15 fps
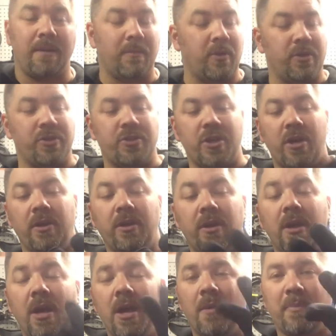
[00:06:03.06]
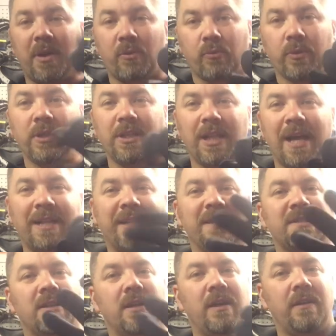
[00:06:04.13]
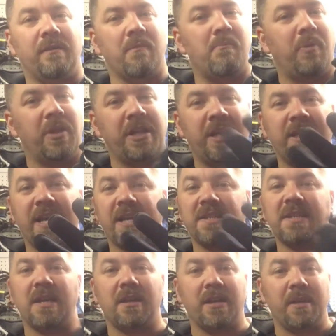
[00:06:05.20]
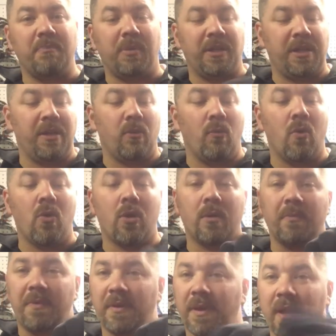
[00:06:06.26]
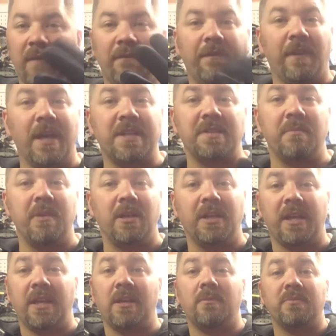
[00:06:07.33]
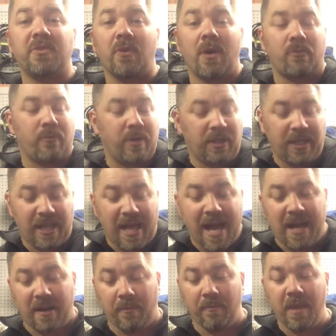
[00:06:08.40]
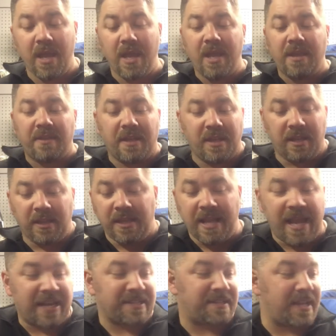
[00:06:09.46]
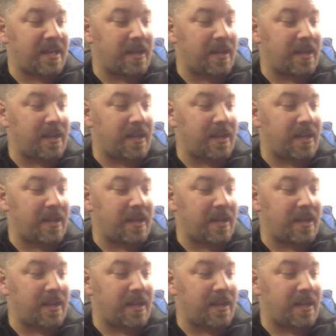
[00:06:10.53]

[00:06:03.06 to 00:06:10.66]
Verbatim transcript: that I'm going to show you. But I really like these gloves. Plenty of dexterity, plenty of warmth, and flexibility in them, so I really like them. The next